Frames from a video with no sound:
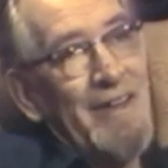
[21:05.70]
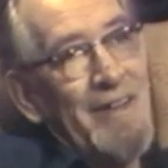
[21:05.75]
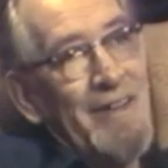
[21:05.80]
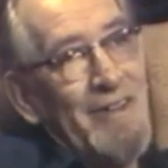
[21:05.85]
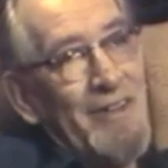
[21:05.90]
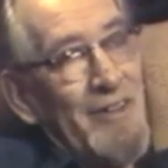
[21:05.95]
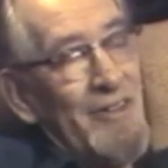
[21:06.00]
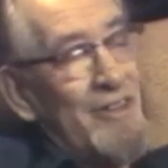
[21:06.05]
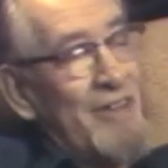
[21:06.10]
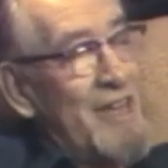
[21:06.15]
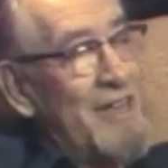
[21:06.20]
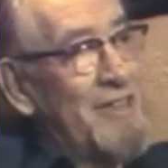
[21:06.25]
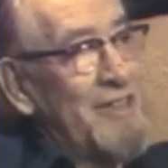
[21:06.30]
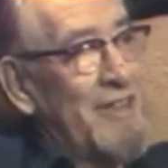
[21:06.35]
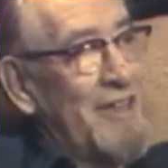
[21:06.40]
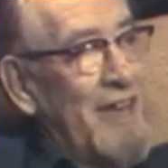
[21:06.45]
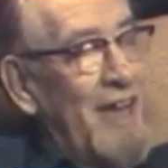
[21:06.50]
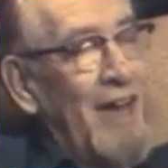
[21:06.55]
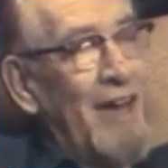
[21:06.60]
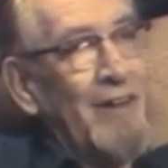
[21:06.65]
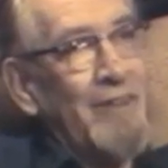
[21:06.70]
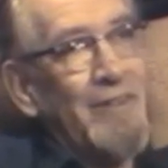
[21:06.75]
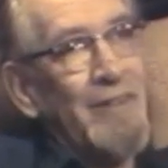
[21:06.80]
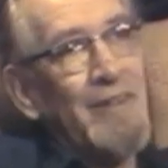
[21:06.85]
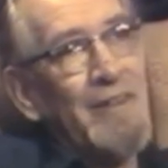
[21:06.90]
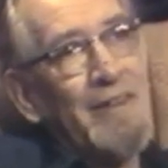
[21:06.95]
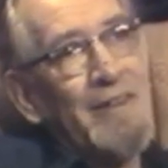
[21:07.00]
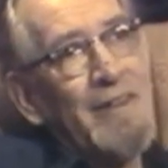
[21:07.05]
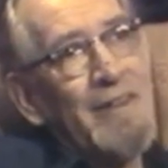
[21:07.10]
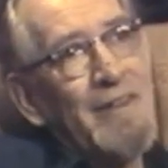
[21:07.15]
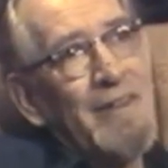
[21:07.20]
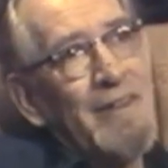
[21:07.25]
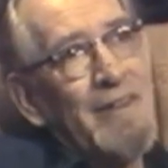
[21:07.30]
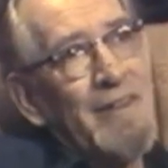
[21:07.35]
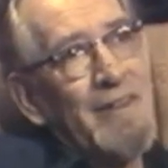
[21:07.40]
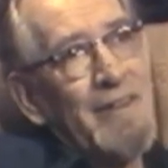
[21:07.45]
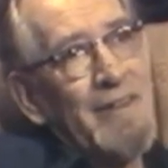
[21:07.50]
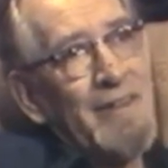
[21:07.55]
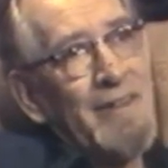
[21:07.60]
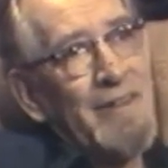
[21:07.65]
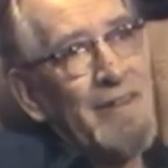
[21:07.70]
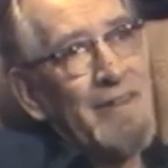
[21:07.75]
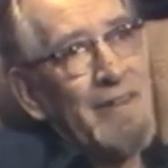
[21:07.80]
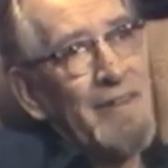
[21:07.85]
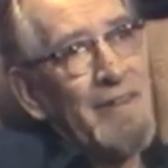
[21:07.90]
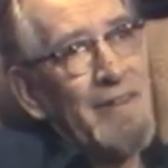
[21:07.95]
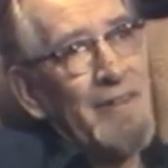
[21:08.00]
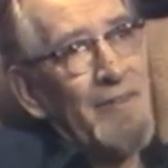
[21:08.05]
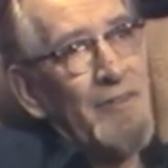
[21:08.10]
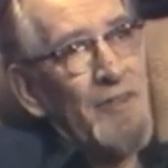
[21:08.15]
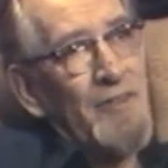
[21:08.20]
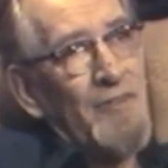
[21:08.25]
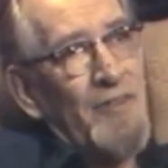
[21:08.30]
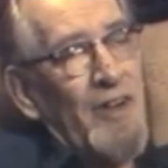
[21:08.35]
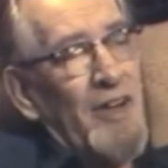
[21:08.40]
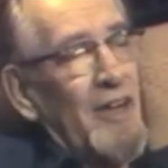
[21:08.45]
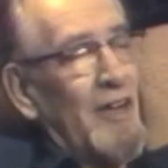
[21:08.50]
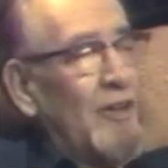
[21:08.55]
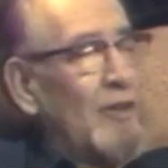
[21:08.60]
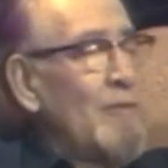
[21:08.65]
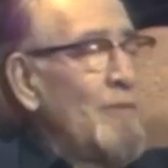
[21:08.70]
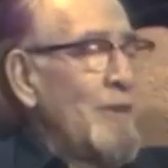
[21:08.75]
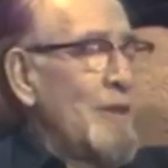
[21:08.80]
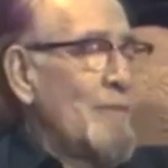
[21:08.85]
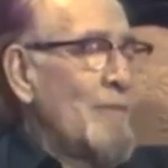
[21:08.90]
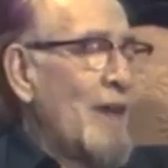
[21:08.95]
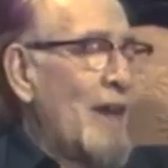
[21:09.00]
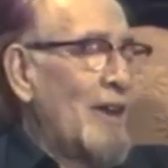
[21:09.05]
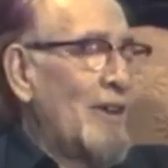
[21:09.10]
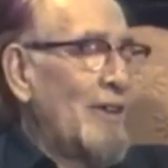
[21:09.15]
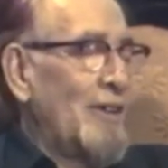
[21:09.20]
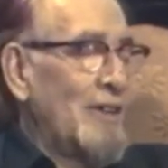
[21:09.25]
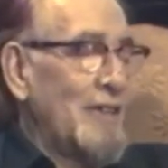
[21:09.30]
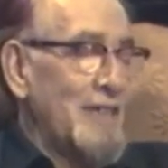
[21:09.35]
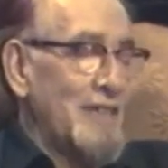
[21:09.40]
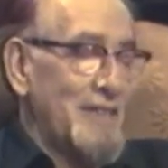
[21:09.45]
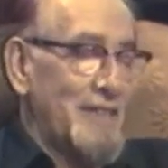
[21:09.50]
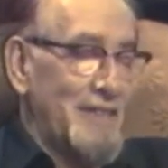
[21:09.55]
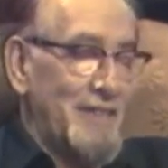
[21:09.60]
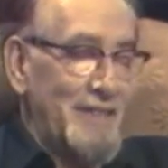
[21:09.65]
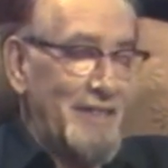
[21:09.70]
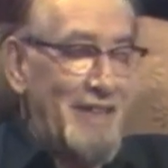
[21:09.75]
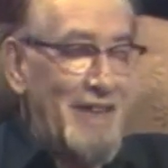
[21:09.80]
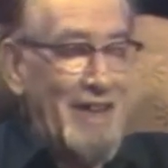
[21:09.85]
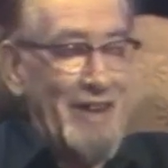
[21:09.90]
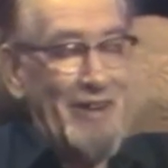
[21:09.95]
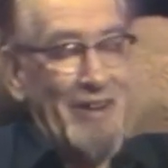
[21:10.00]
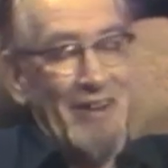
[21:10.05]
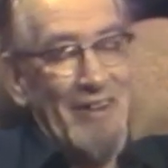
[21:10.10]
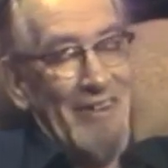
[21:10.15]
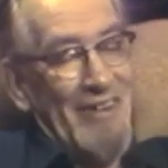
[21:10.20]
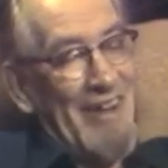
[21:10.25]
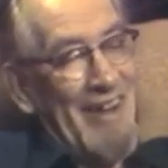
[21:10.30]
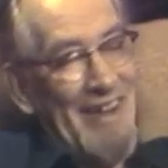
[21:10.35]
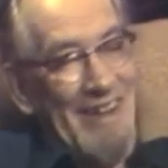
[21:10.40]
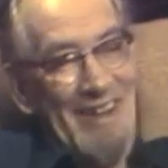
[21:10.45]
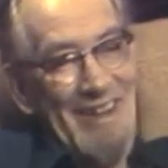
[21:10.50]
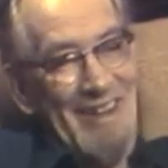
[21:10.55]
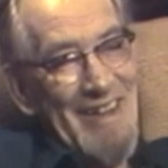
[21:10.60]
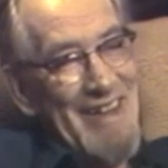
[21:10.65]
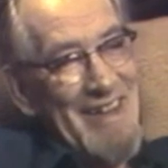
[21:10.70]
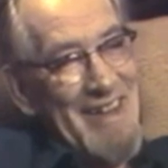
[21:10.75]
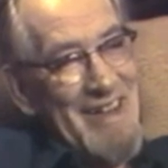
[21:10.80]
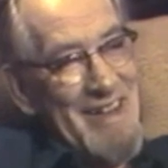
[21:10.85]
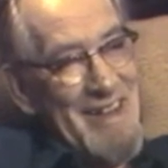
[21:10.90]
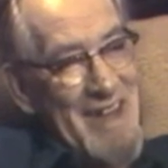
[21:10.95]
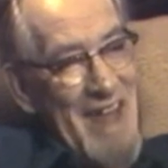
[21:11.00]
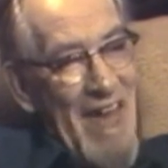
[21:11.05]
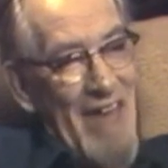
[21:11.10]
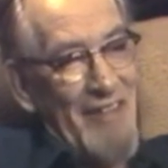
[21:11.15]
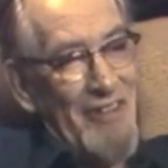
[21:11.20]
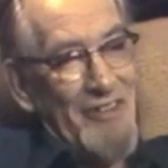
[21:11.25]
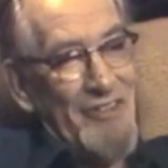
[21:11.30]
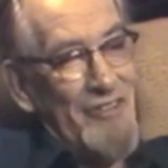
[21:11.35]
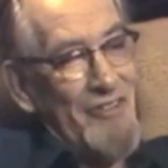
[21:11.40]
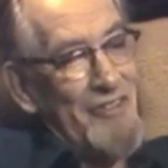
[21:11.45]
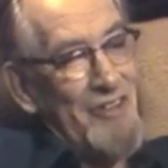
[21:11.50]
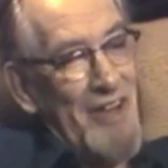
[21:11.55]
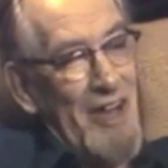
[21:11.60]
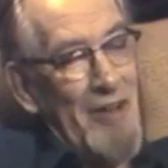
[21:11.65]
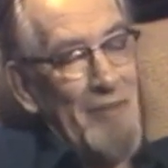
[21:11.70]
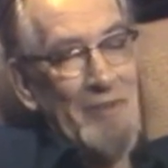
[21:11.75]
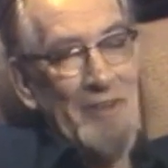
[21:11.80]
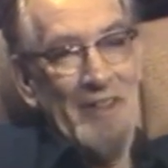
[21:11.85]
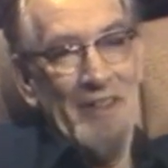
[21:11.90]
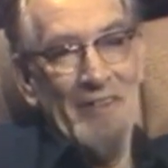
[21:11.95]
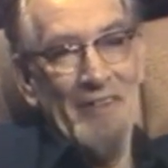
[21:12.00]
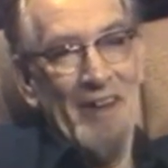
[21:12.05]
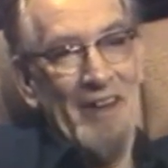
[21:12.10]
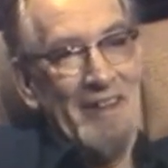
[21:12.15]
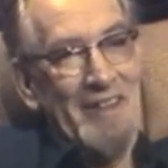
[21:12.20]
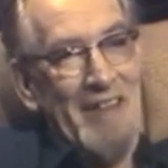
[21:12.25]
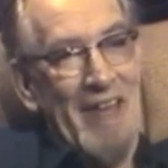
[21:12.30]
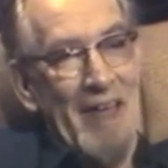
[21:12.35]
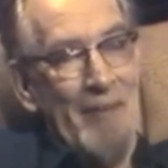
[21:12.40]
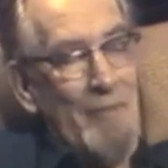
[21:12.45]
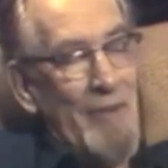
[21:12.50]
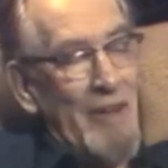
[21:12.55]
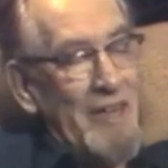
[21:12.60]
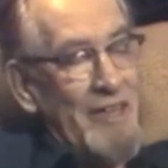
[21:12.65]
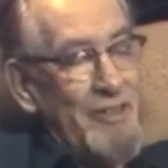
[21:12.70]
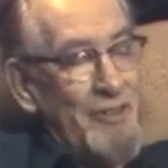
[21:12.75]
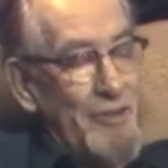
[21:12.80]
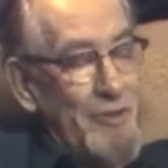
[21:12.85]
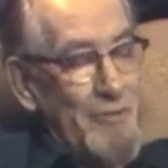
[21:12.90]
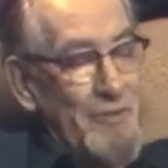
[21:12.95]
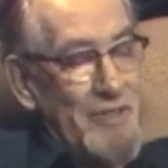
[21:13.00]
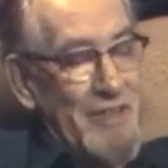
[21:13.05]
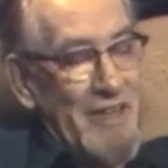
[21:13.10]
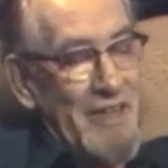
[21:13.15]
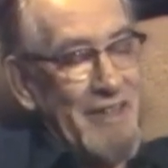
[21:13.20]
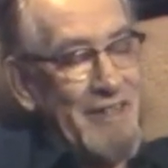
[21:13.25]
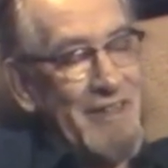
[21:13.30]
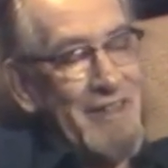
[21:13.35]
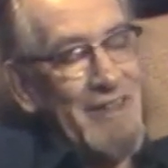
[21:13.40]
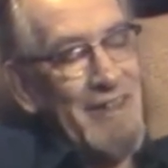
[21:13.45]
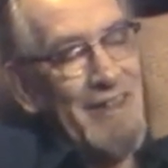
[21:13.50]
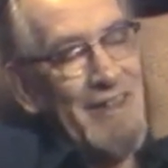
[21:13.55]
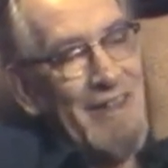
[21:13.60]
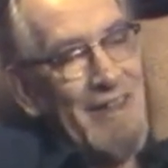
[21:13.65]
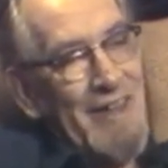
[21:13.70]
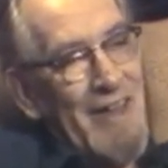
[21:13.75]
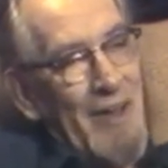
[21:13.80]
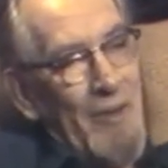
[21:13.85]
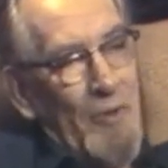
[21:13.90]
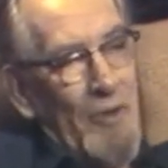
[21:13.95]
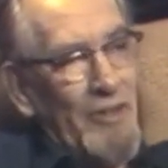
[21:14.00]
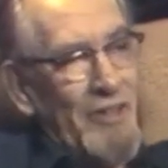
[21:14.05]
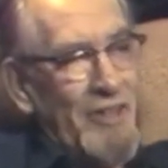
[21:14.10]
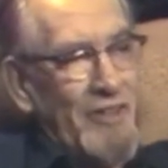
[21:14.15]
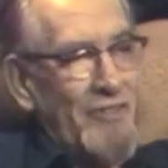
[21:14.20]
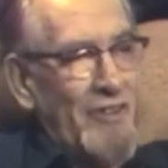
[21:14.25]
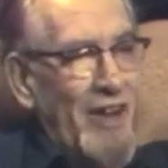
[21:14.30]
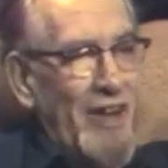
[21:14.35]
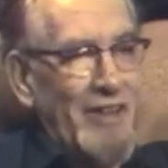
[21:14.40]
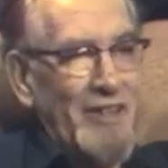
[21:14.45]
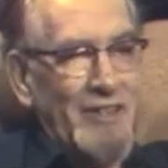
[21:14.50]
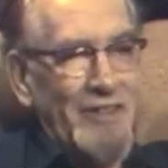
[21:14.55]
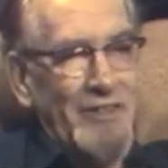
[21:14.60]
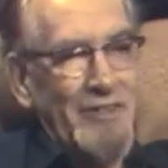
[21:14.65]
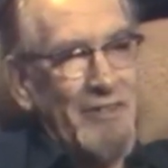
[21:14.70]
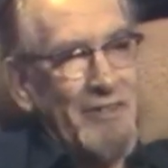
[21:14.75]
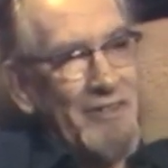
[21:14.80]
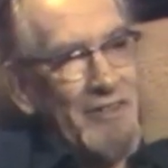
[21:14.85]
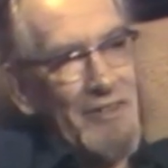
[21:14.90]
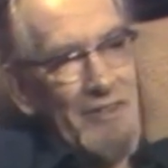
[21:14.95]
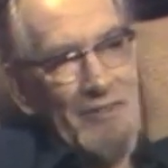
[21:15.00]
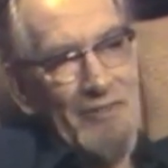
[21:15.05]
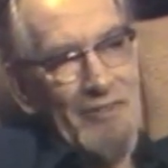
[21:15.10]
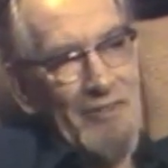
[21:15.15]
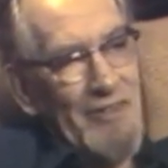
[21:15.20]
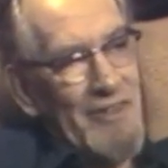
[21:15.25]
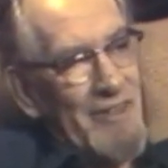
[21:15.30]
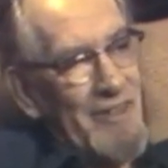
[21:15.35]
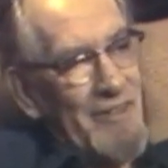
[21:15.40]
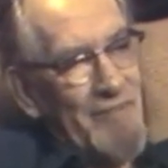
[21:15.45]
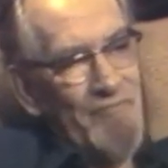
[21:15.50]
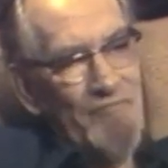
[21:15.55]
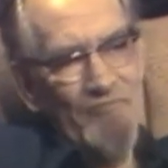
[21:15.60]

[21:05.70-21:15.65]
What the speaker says: to test it out, was very gloomy about all this. He said, well, now that you tell me they've got that many tubes in it and what they're trying to do and so forth,